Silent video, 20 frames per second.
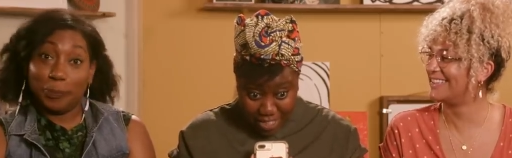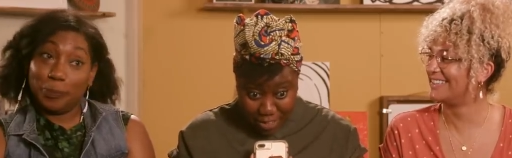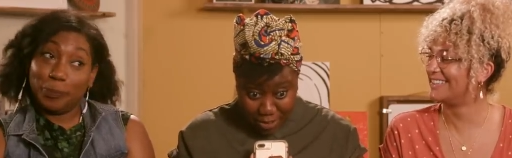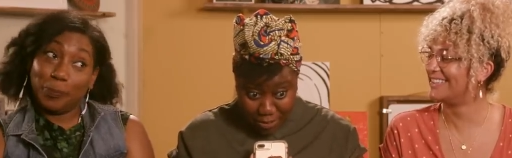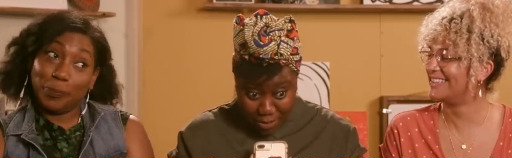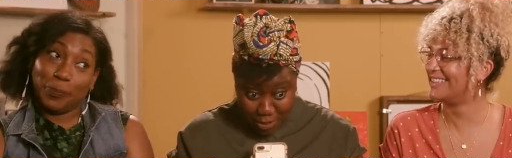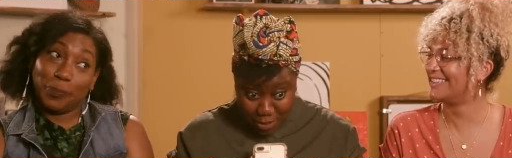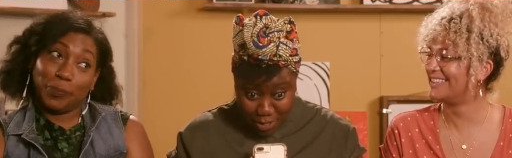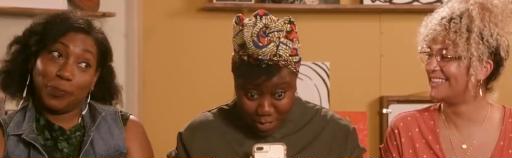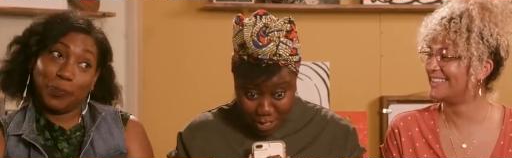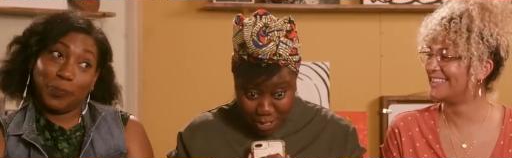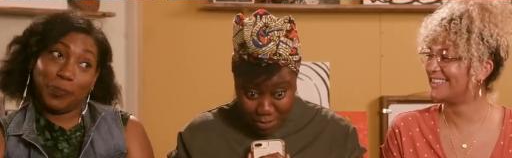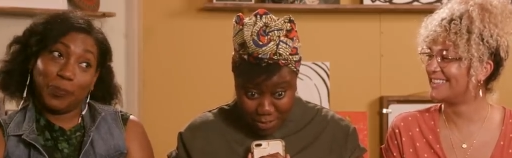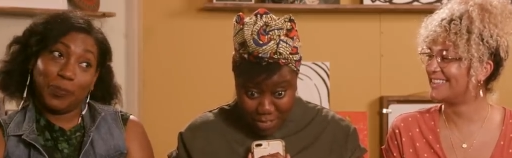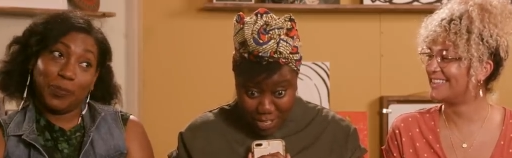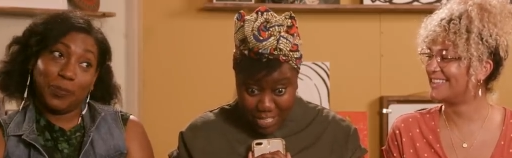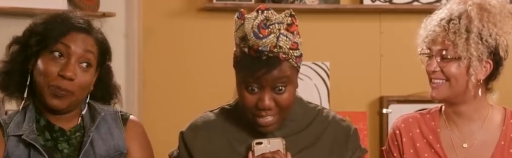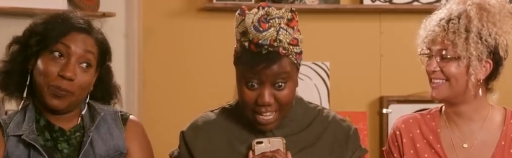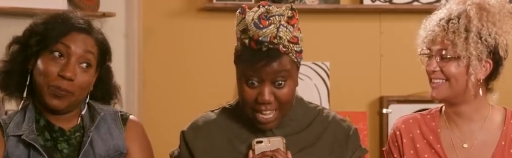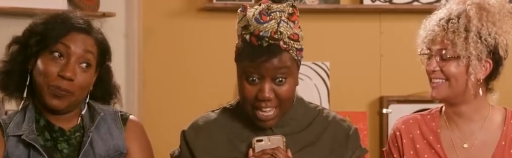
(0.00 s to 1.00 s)
Speaker 1: in the future
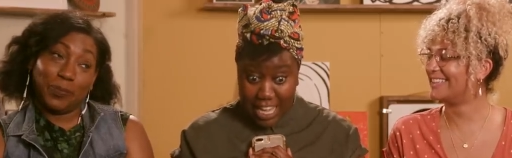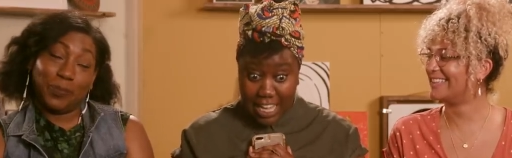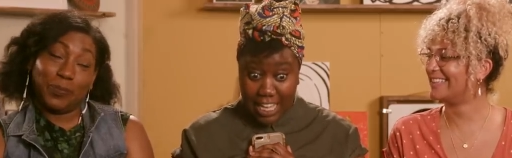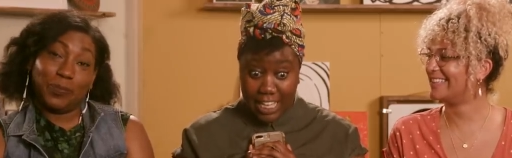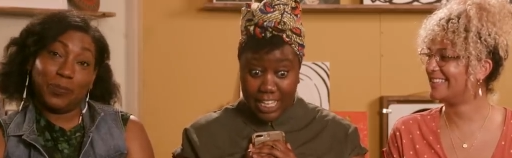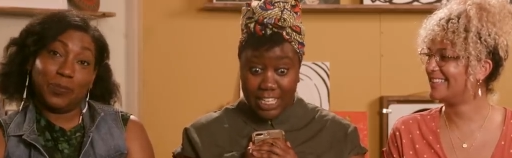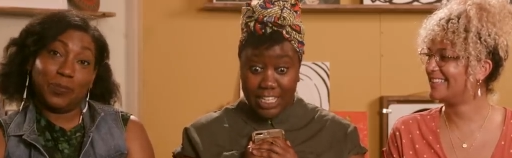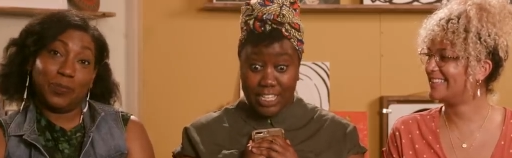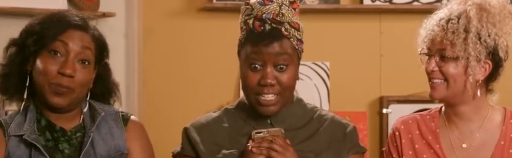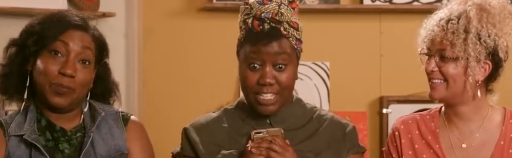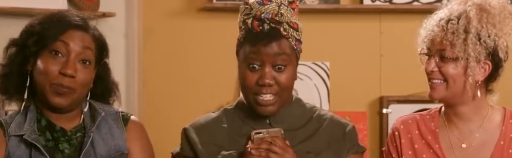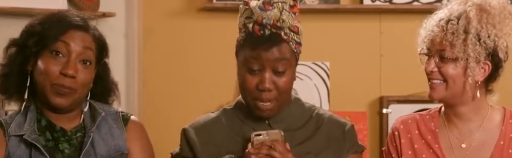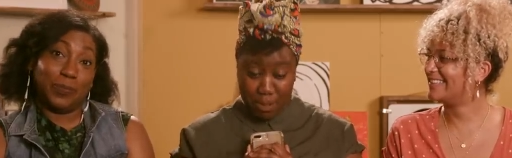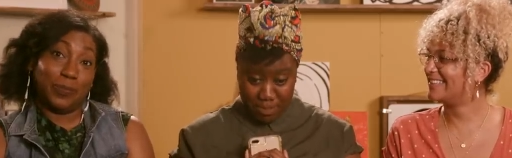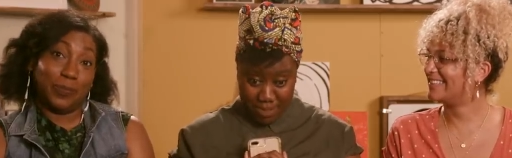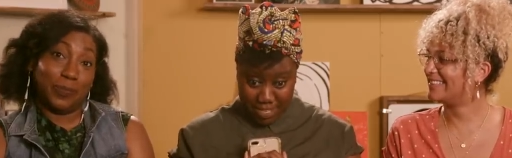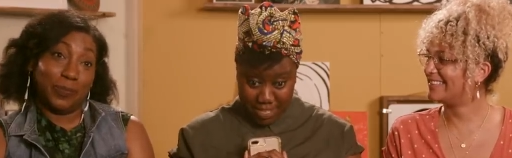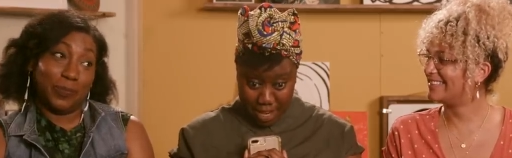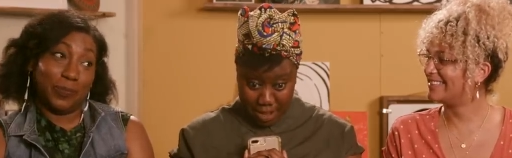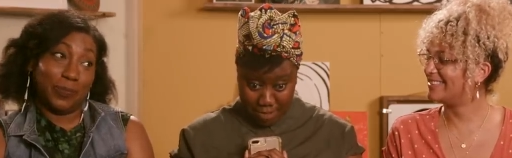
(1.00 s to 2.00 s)
for saying
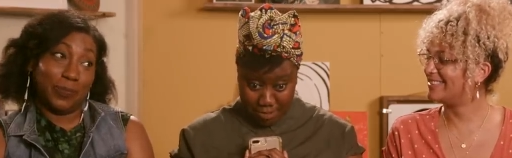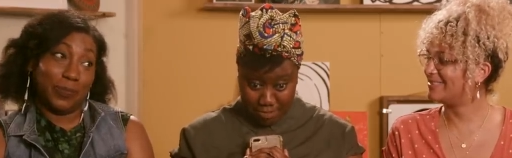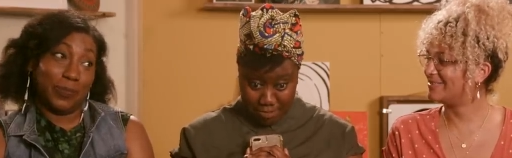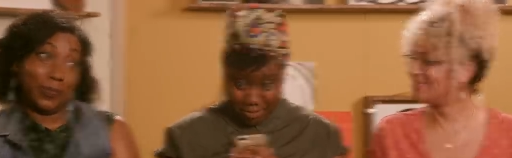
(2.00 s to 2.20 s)
dumb stuff.